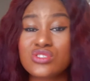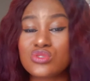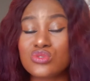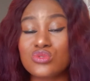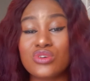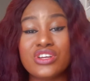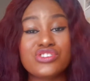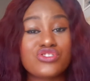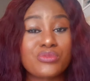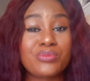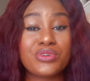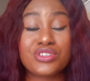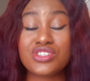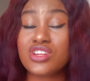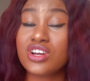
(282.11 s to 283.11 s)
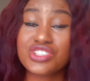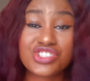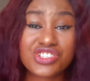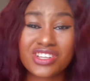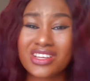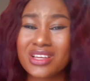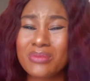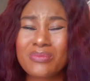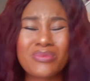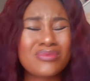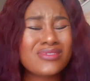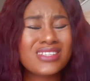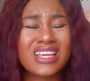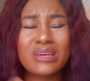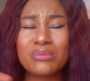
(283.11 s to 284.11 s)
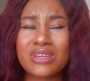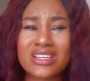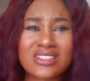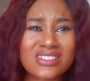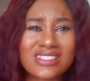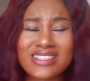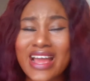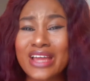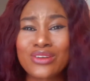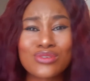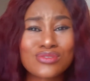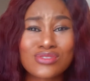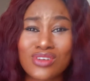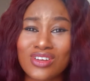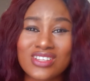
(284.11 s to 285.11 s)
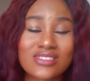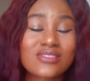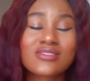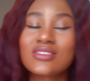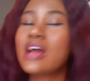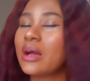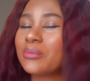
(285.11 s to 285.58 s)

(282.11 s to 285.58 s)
to entrepreneurship, name it, dinosaurs,